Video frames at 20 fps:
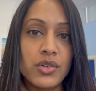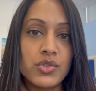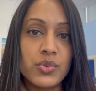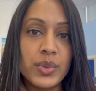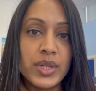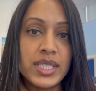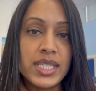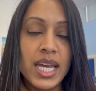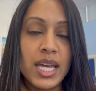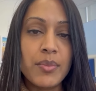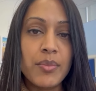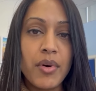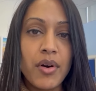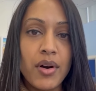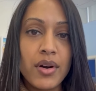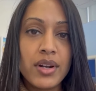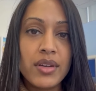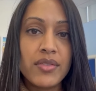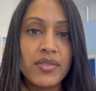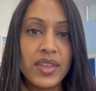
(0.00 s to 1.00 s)
We take
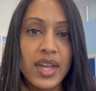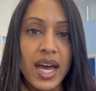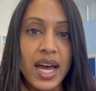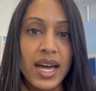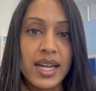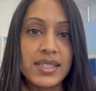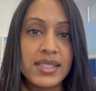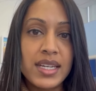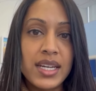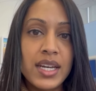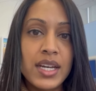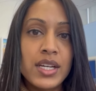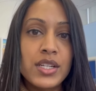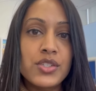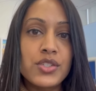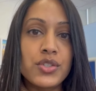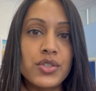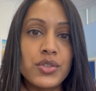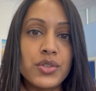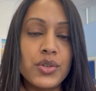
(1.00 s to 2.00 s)
part of that
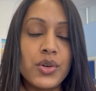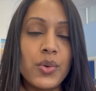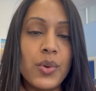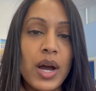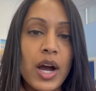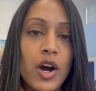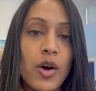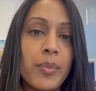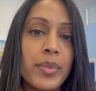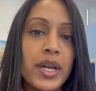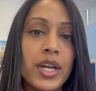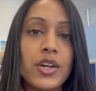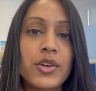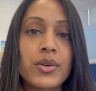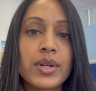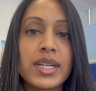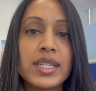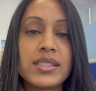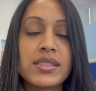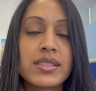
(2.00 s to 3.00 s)
to help
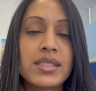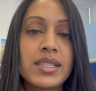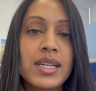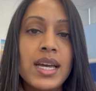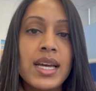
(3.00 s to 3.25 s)
increase